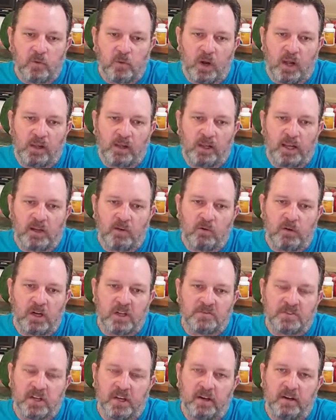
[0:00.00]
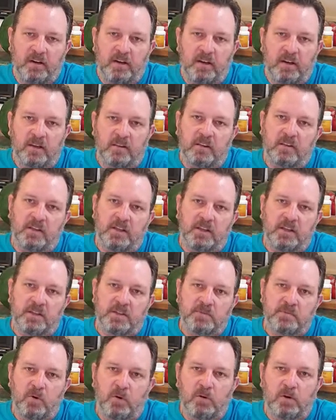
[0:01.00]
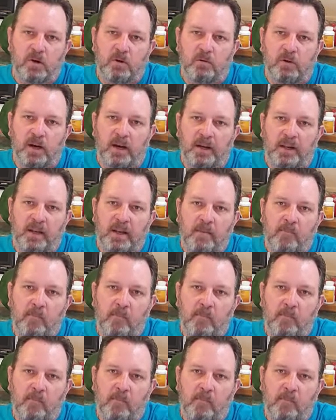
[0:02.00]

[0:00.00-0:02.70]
while I go outside and get the smoker ready.